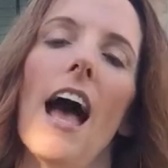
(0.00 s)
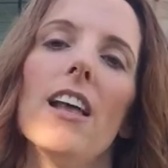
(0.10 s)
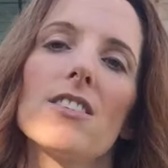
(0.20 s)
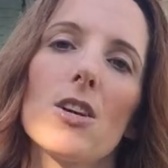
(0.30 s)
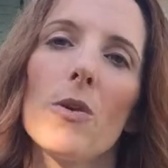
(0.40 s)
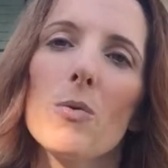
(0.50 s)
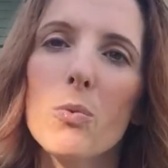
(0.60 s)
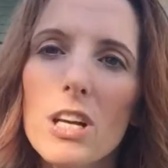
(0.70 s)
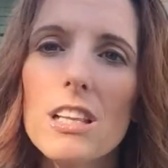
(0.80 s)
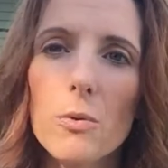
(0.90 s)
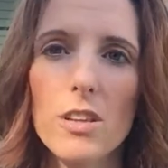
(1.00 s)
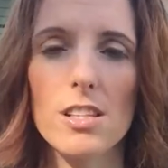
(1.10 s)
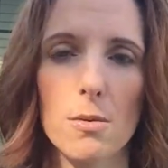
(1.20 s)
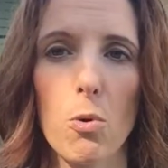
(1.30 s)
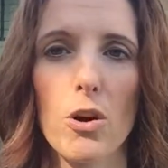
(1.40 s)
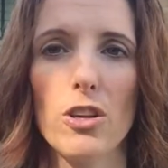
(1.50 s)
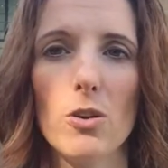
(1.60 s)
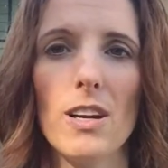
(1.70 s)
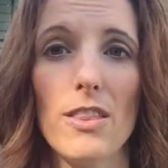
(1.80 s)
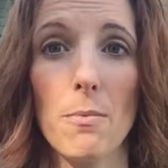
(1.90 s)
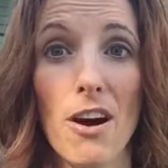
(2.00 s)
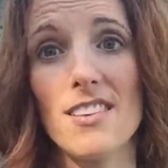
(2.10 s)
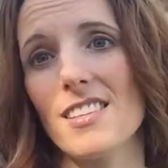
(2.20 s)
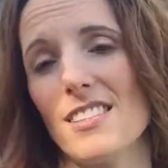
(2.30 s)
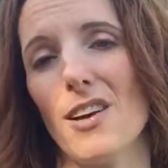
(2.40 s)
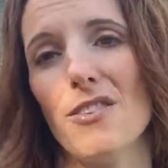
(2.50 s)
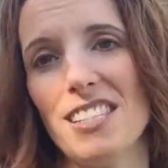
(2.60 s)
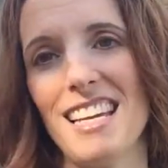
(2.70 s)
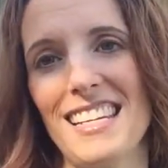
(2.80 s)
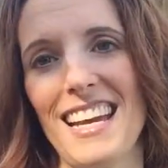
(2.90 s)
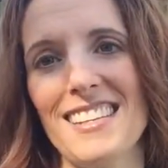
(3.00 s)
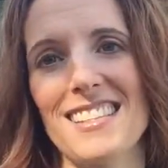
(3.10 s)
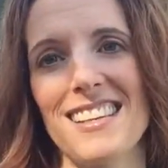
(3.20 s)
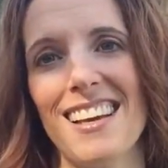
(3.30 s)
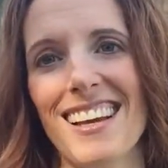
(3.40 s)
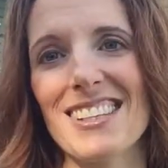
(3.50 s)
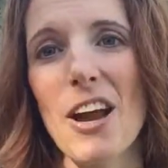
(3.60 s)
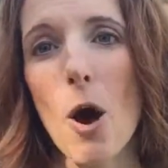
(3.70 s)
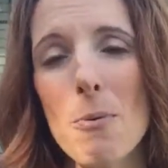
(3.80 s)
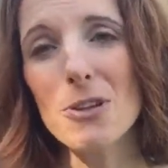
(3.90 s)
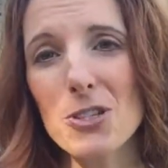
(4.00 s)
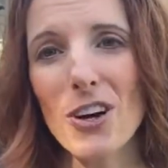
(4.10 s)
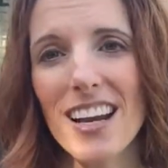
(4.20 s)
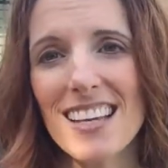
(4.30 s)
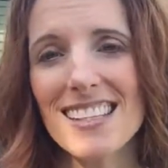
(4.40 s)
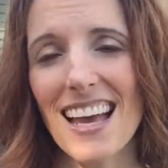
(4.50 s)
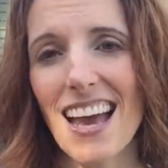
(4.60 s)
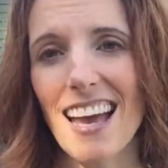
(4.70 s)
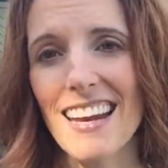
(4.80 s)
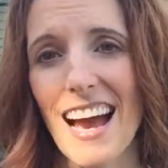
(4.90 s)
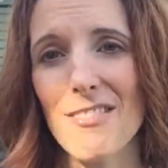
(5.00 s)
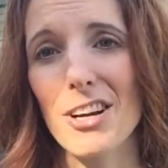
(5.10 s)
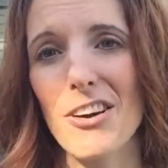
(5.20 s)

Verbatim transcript: And so we really, really support you in the process of the 10 days. So I hope you'll join us and have a